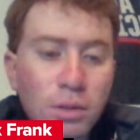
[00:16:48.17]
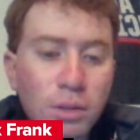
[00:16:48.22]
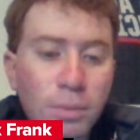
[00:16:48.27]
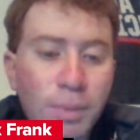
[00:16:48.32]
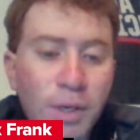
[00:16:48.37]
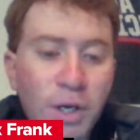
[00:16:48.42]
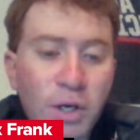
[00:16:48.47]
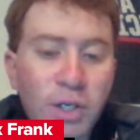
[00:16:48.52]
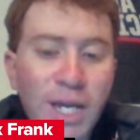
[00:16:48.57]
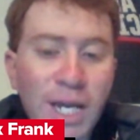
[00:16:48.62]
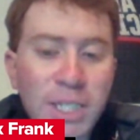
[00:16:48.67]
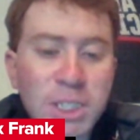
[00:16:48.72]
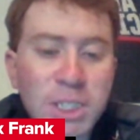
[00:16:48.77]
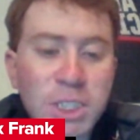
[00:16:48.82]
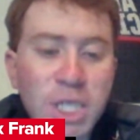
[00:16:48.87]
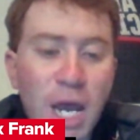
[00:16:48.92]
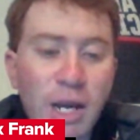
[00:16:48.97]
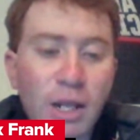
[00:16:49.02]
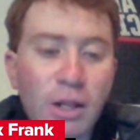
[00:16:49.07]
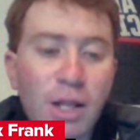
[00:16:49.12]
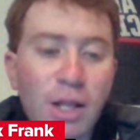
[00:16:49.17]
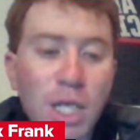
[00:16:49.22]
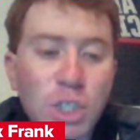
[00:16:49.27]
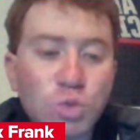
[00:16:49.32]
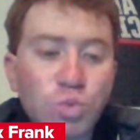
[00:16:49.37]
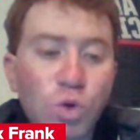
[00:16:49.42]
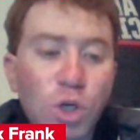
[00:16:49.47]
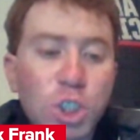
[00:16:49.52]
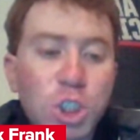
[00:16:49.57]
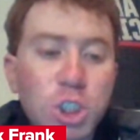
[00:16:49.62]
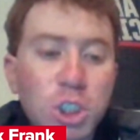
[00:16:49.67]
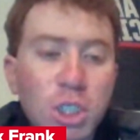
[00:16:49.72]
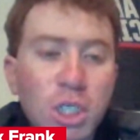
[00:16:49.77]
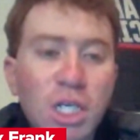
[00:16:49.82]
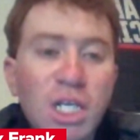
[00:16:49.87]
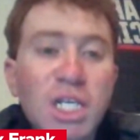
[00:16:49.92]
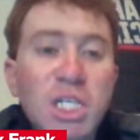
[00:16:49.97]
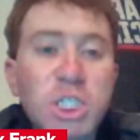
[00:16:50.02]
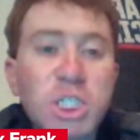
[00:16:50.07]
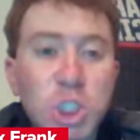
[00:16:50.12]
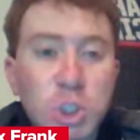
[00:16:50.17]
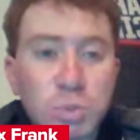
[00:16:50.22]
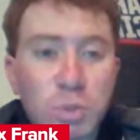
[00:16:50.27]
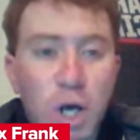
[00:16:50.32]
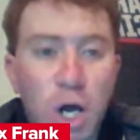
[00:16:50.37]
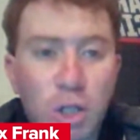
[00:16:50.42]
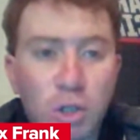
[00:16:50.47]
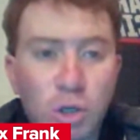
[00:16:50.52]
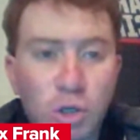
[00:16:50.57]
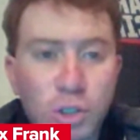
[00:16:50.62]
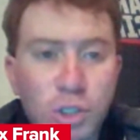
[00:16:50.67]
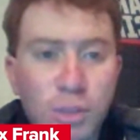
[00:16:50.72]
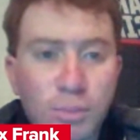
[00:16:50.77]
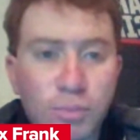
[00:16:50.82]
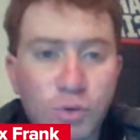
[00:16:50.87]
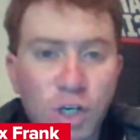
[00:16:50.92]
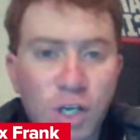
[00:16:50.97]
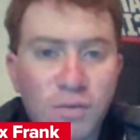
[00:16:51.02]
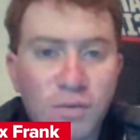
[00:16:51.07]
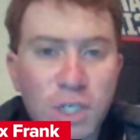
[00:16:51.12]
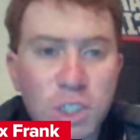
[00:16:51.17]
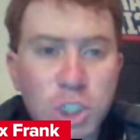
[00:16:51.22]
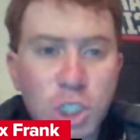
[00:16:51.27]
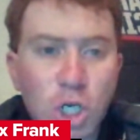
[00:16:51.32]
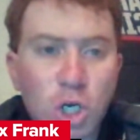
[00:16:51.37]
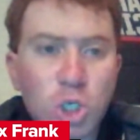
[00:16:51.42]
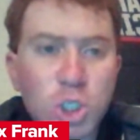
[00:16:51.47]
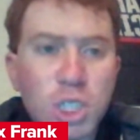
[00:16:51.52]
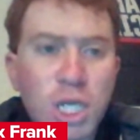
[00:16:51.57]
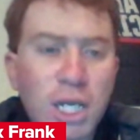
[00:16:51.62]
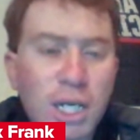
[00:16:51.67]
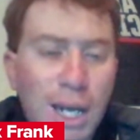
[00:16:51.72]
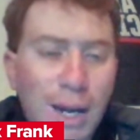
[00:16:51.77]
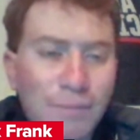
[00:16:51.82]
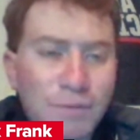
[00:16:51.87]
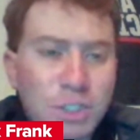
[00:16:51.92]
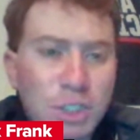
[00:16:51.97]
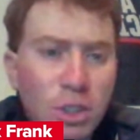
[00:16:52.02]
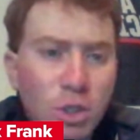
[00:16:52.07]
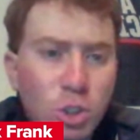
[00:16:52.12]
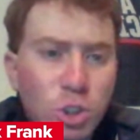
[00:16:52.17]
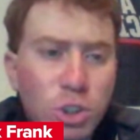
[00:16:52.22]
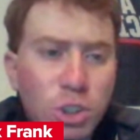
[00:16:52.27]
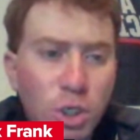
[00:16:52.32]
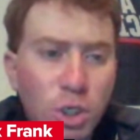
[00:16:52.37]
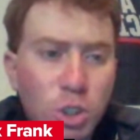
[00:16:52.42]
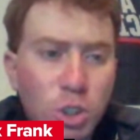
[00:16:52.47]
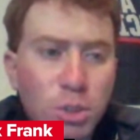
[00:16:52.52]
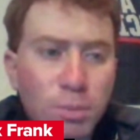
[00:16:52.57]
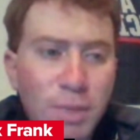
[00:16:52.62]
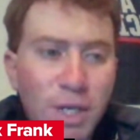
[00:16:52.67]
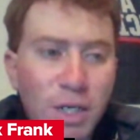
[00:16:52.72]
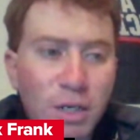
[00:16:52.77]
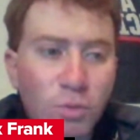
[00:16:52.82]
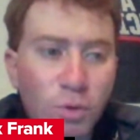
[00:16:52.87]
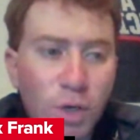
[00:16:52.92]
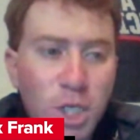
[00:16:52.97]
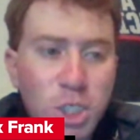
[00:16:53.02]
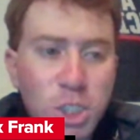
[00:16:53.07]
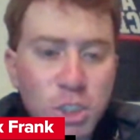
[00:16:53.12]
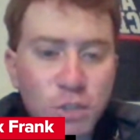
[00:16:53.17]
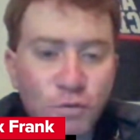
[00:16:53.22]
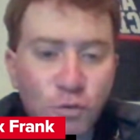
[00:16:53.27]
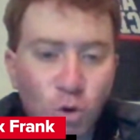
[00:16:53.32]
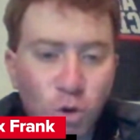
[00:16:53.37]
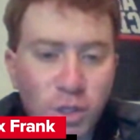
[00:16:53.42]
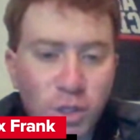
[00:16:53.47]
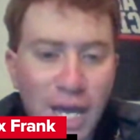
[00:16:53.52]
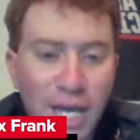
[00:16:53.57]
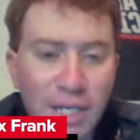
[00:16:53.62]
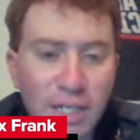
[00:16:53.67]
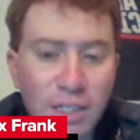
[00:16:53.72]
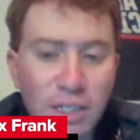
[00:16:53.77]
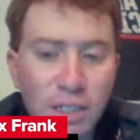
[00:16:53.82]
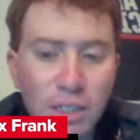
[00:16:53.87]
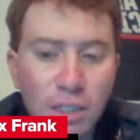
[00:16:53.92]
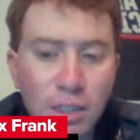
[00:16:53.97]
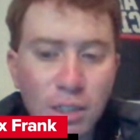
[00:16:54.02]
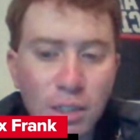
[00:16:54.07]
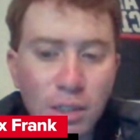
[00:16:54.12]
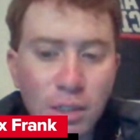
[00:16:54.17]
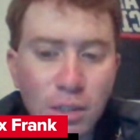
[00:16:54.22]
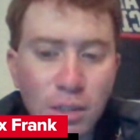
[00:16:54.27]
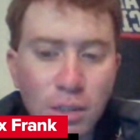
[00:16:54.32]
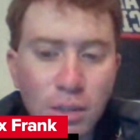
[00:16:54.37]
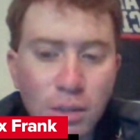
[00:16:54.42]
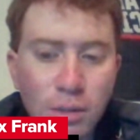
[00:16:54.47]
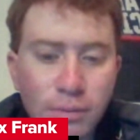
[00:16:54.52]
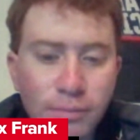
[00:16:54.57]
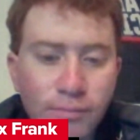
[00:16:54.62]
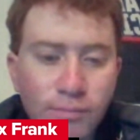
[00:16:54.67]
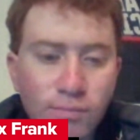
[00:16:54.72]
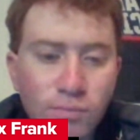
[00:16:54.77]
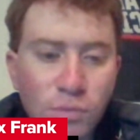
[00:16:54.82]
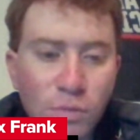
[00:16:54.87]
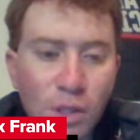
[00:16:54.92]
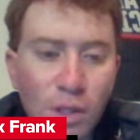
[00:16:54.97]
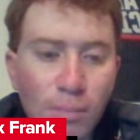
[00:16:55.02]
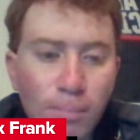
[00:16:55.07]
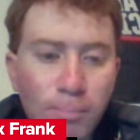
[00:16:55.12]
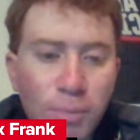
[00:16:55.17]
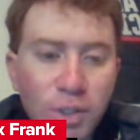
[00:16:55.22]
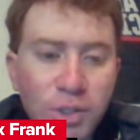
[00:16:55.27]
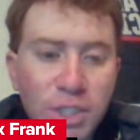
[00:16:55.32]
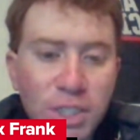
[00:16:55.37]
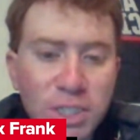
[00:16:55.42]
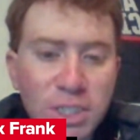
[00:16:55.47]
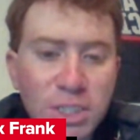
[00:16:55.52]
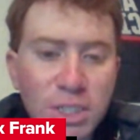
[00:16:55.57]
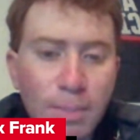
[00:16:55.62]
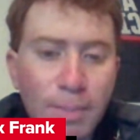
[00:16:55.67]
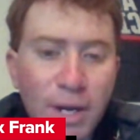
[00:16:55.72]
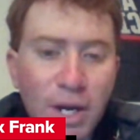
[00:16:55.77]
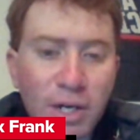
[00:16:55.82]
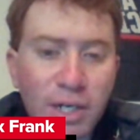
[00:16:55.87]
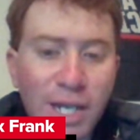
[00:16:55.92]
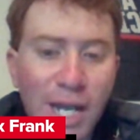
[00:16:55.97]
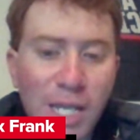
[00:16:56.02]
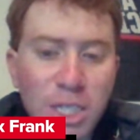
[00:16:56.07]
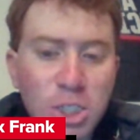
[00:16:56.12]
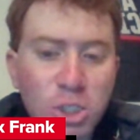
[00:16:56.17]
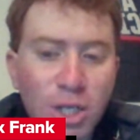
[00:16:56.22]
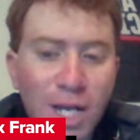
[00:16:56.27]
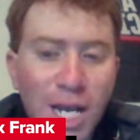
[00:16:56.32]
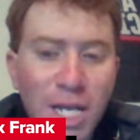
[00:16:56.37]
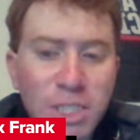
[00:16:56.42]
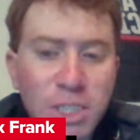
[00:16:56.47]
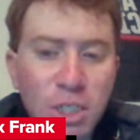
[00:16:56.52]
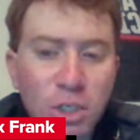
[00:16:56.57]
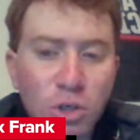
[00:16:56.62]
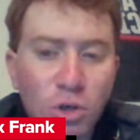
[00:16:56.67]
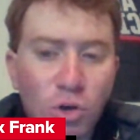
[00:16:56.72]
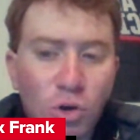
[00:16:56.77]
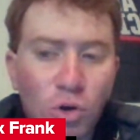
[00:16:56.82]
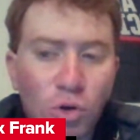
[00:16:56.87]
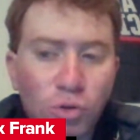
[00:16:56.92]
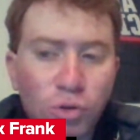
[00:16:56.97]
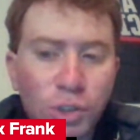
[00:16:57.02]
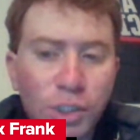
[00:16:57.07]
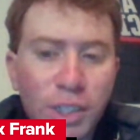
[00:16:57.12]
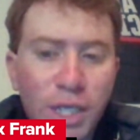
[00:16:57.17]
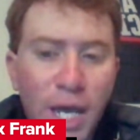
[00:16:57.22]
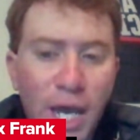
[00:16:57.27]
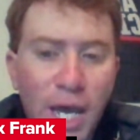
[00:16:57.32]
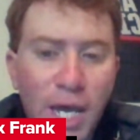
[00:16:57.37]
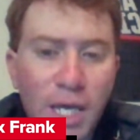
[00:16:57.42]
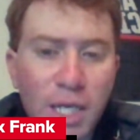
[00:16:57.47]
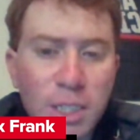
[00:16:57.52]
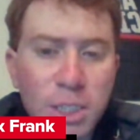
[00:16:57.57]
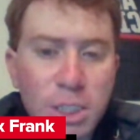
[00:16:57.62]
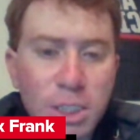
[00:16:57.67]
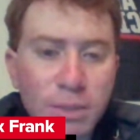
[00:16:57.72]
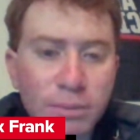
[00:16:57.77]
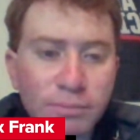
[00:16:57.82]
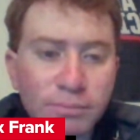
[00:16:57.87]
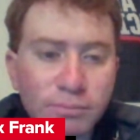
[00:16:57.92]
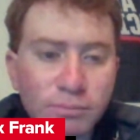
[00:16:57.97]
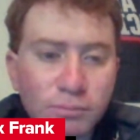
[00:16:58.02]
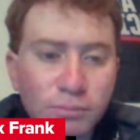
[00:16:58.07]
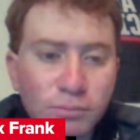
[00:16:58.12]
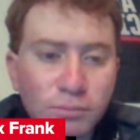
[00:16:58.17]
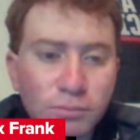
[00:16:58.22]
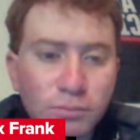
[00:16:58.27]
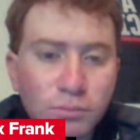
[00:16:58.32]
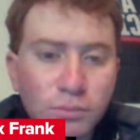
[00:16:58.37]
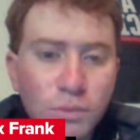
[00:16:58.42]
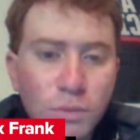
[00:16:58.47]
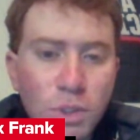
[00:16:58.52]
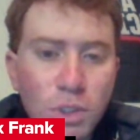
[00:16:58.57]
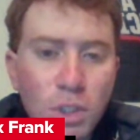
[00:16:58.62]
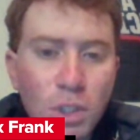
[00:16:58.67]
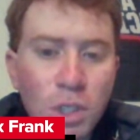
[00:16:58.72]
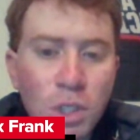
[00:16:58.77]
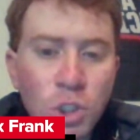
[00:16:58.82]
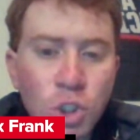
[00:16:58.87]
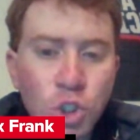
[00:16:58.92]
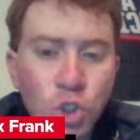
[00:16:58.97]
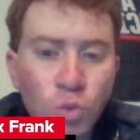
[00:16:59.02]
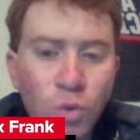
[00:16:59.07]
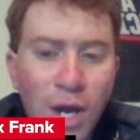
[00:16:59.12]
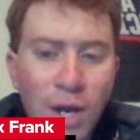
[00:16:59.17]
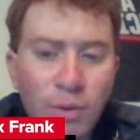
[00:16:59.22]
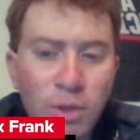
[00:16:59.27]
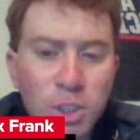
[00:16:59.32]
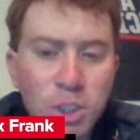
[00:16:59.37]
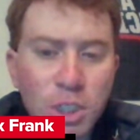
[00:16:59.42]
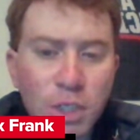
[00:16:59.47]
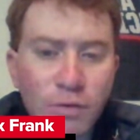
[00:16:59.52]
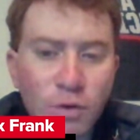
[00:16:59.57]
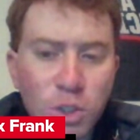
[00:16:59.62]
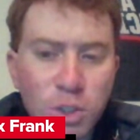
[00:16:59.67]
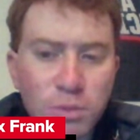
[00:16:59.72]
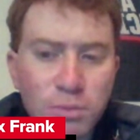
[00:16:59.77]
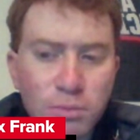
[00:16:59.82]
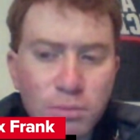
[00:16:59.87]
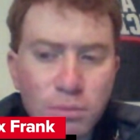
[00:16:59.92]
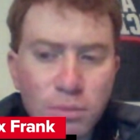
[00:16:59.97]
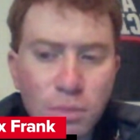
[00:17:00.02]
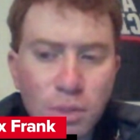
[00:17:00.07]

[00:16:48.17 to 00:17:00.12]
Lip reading: The Bearcats signing class, which is smaller than previous years, and obviously there's many reasons for that. But this is a Bearcats class that only has two wide receivers.